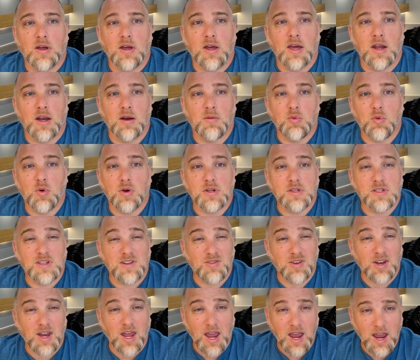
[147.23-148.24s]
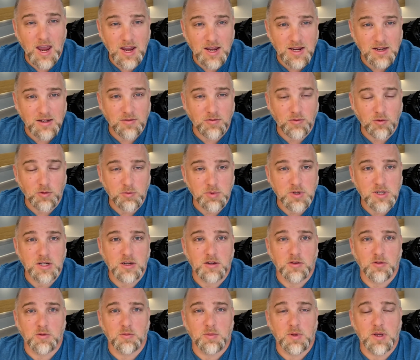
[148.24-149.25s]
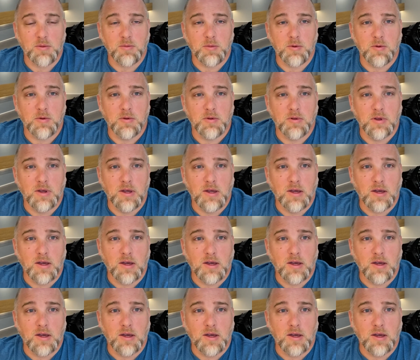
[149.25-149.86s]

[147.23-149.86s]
and at points even hate for particular people.